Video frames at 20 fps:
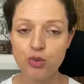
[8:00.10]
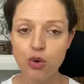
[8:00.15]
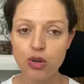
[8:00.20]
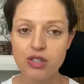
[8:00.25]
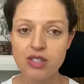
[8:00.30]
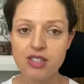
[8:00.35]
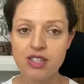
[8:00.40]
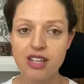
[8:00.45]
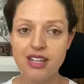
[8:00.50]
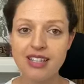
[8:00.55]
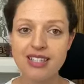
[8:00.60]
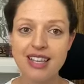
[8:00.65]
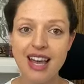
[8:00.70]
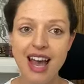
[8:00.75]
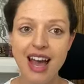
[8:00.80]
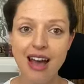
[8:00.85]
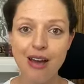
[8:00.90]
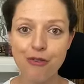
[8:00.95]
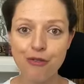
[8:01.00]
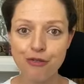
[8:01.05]
what studies
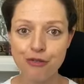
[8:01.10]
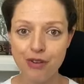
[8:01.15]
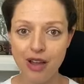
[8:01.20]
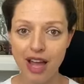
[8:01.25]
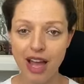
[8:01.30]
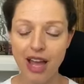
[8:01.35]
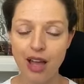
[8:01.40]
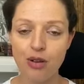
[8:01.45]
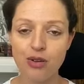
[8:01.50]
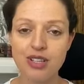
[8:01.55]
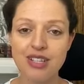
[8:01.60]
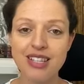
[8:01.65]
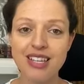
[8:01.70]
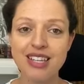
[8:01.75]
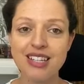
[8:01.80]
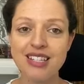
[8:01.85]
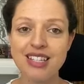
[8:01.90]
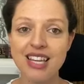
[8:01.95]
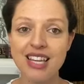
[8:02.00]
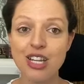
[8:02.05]
have found is
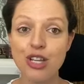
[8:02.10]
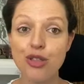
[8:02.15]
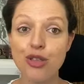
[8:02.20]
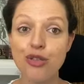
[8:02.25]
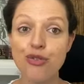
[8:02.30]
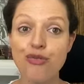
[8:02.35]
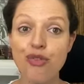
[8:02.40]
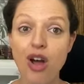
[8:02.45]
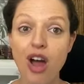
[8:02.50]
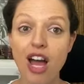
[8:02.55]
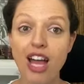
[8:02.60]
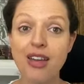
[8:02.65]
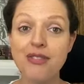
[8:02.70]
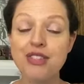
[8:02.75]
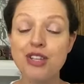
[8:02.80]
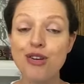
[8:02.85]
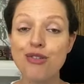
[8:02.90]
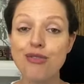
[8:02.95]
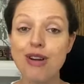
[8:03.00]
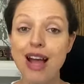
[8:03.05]
Candida
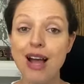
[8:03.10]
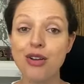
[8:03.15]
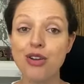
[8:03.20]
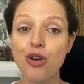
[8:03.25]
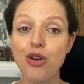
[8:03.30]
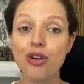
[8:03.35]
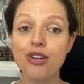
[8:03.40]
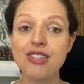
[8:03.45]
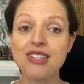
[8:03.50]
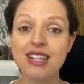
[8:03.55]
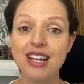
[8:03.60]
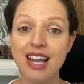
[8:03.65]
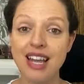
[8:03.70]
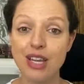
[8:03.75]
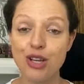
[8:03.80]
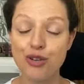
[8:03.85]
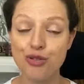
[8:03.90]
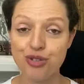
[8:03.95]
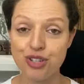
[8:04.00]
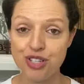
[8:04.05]
thrives around
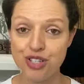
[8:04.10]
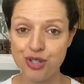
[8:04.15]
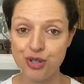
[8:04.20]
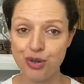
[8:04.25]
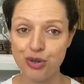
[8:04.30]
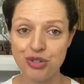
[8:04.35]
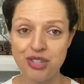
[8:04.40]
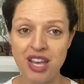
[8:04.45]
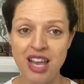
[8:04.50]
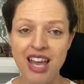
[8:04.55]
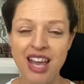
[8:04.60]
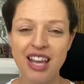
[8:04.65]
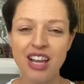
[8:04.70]
oxalate crystals,